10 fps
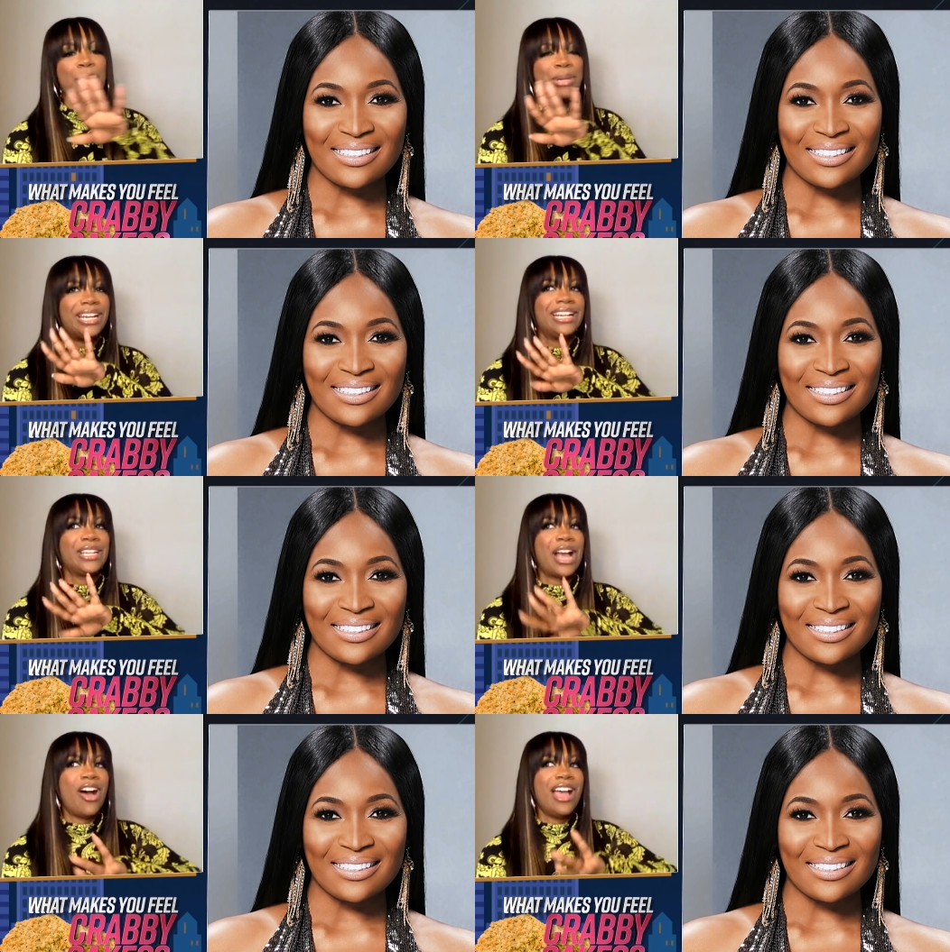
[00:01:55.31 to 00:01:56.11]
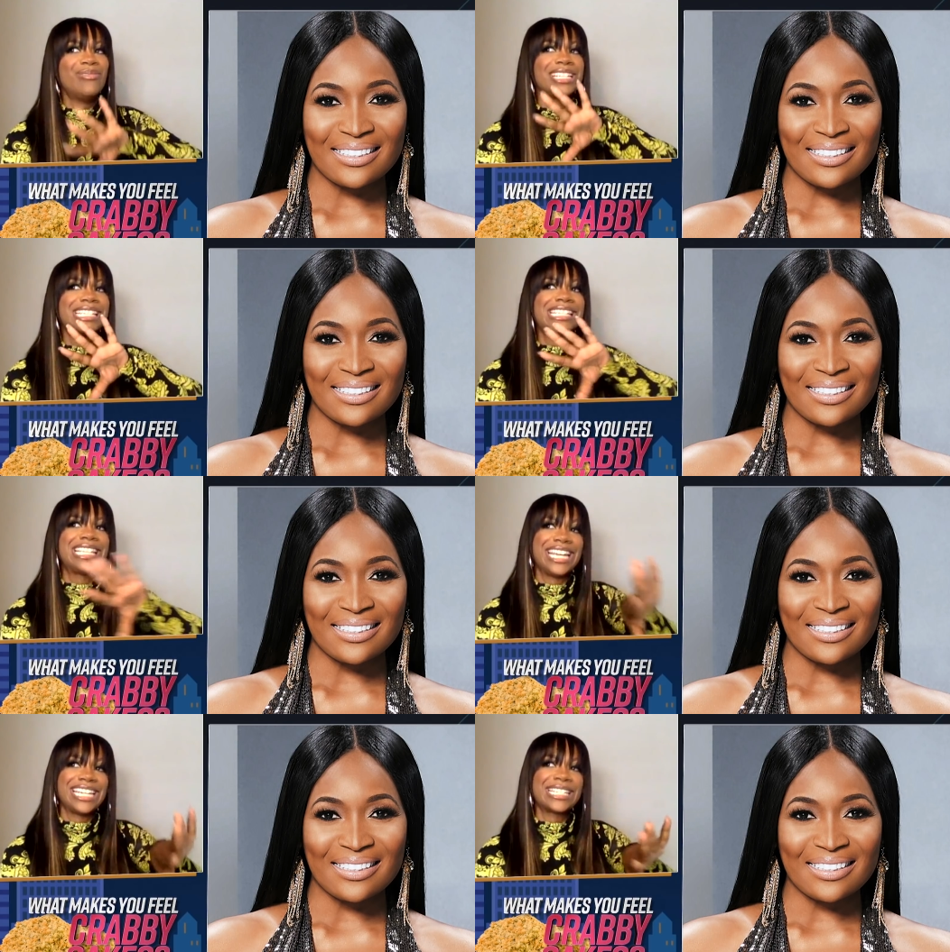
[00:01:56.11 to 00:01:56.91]
Speaker 1: I mean, y'all haven't
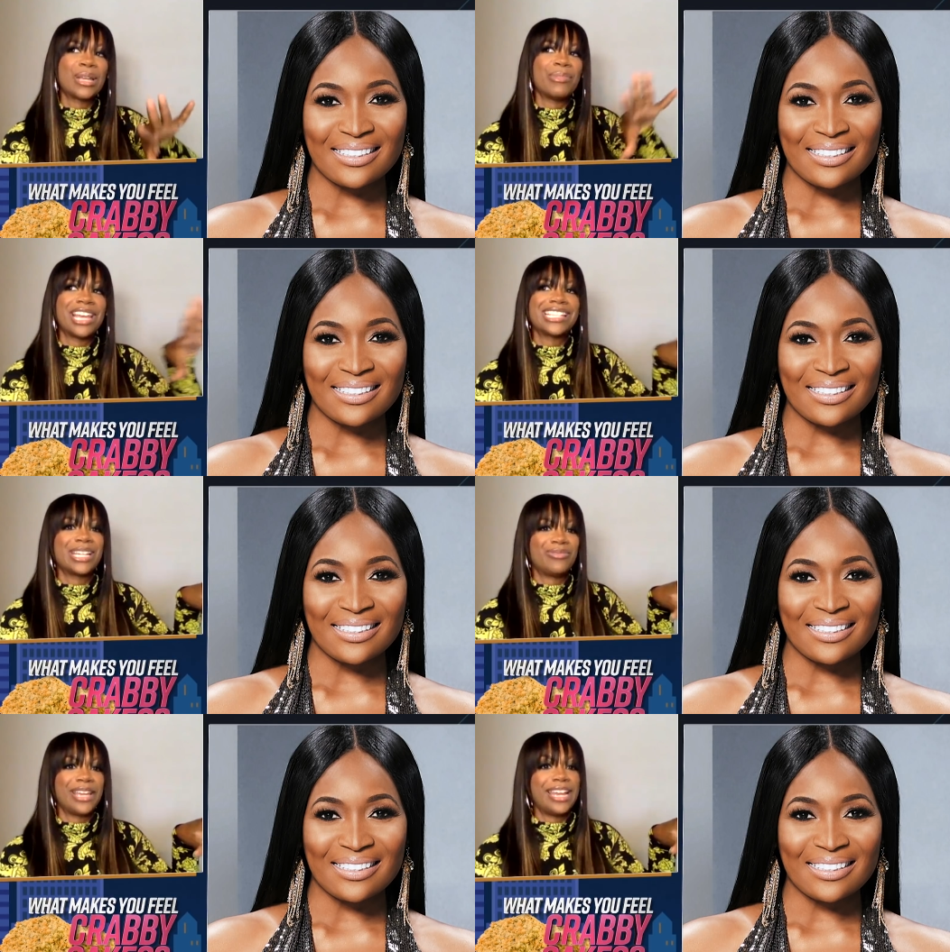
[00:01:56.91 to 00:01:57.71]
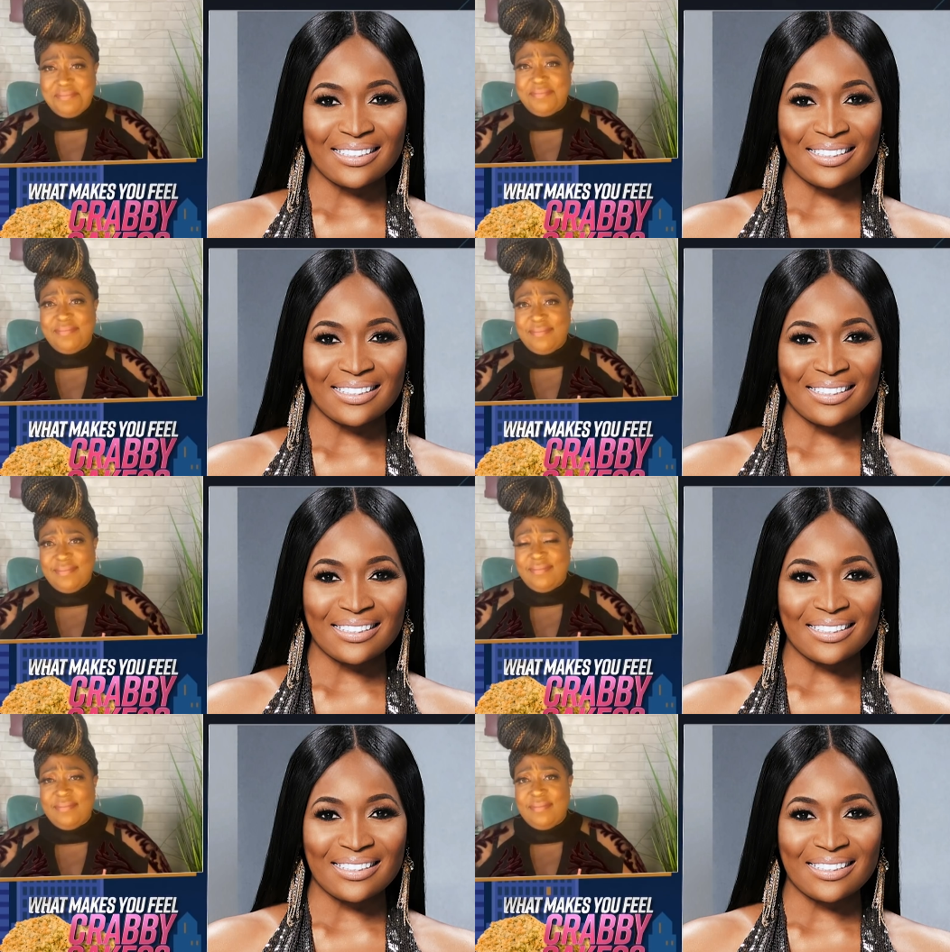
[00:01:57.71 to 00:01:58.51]
seen some of that stuff yet, and I don't
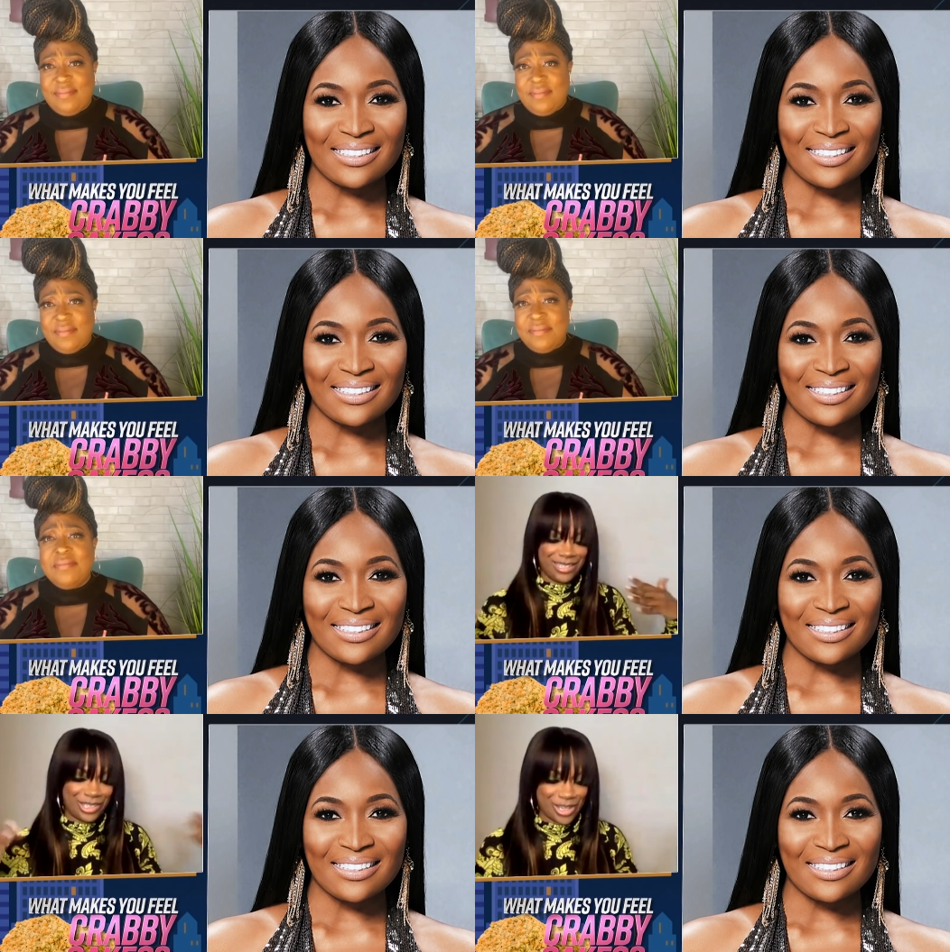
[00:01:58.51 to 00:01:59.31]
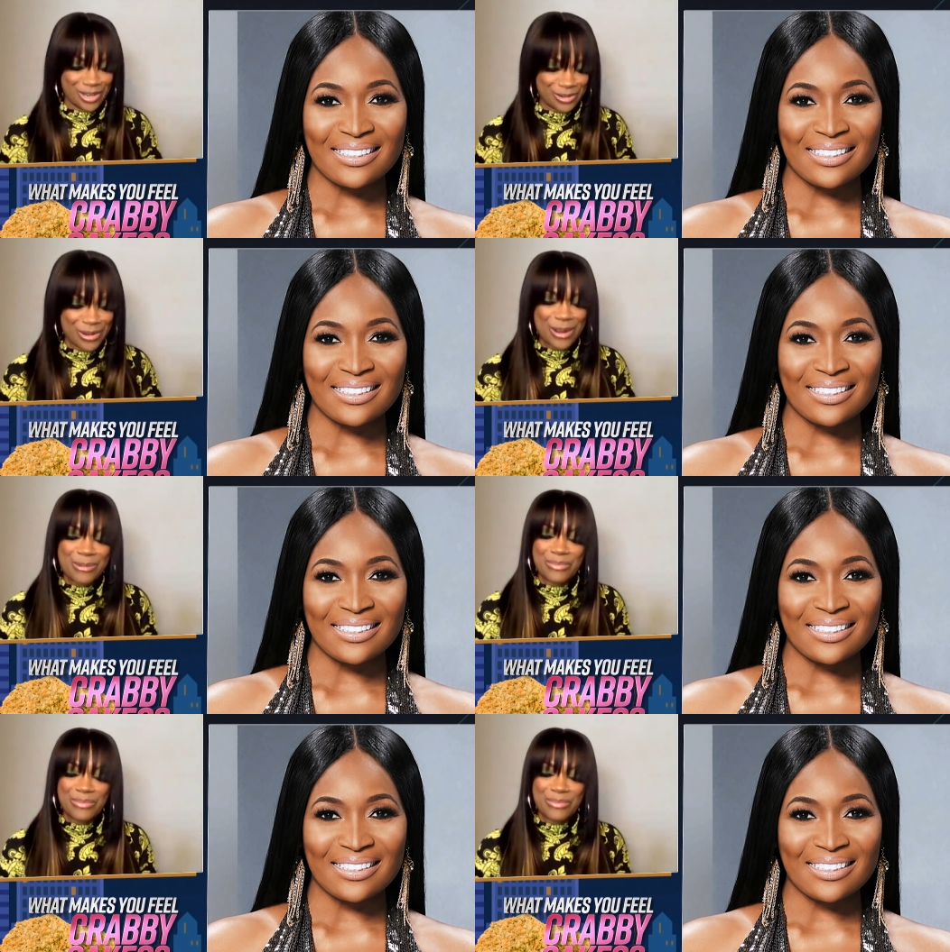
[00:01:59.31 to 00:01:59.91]
know how much y'all are gonna show,